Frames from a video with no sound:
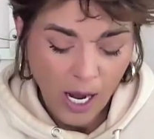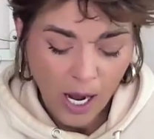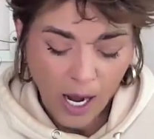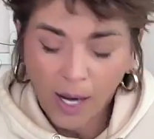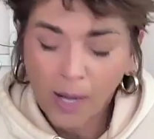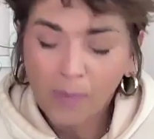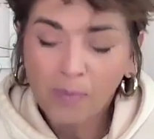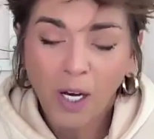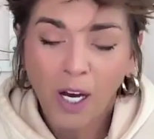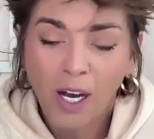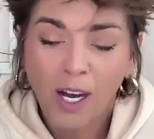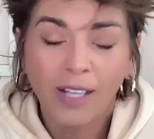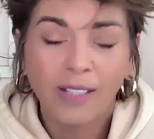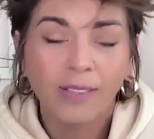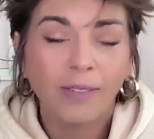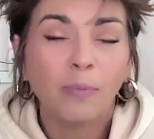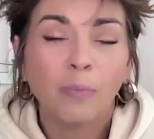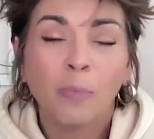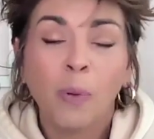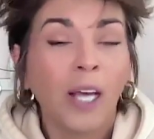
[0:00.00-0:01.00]
I'm not
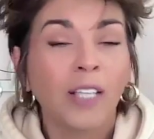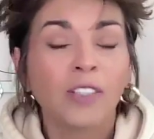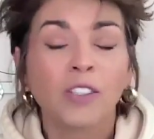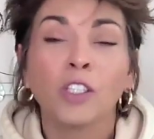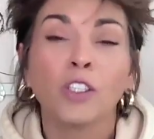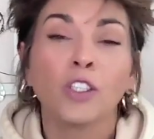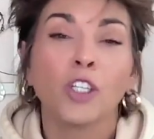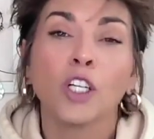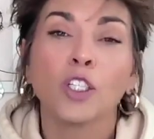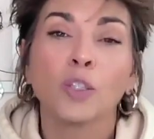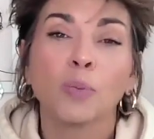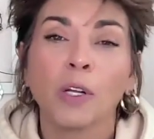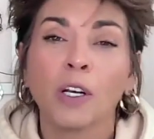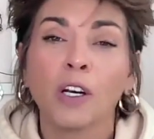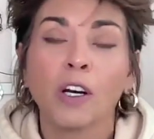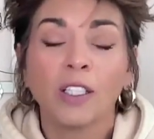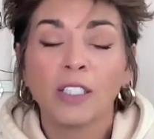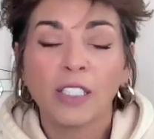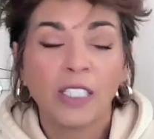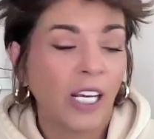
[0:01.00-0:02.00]
passing judgment
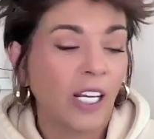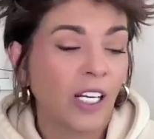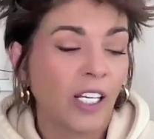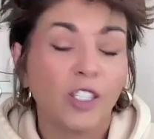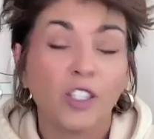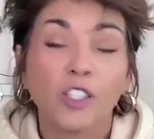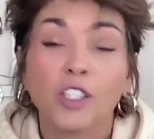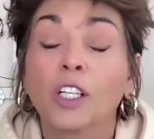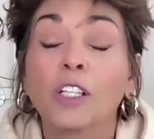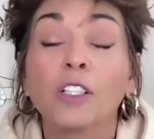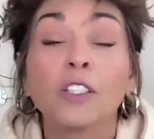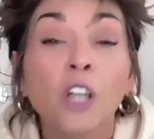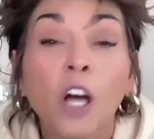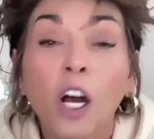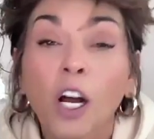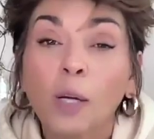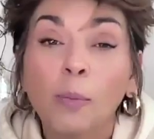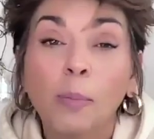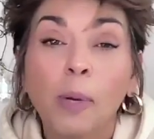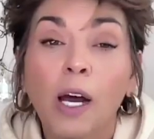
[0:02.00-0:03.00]
on Teddi. She can
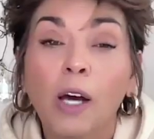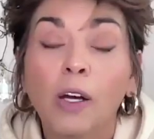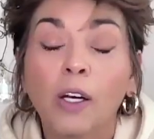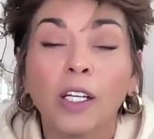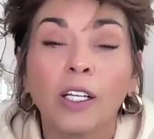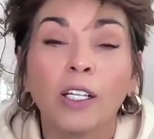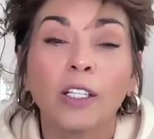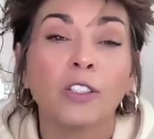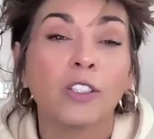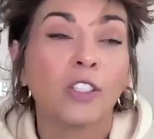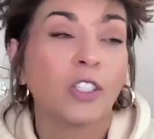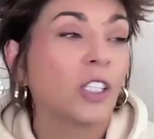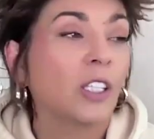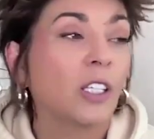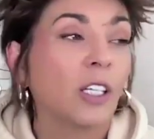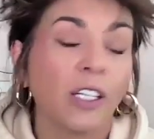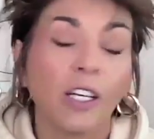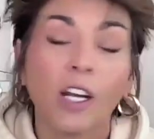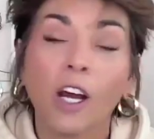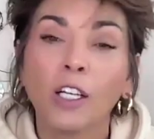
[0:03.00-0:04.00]
talk about it. She
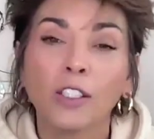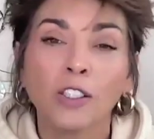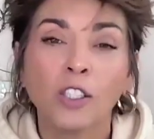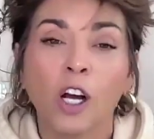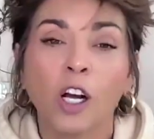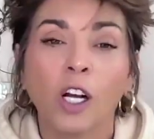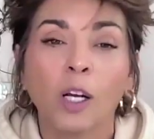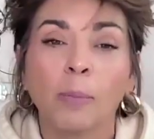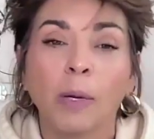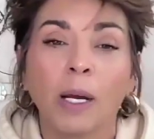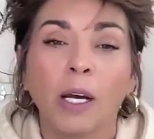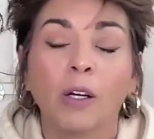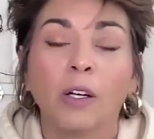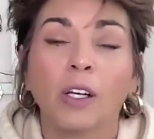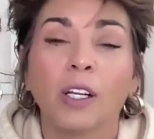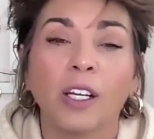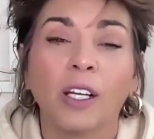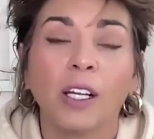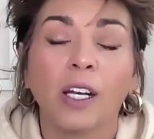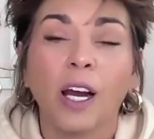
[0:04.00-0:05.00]
cannot talk about
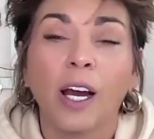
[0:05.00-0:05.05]
it.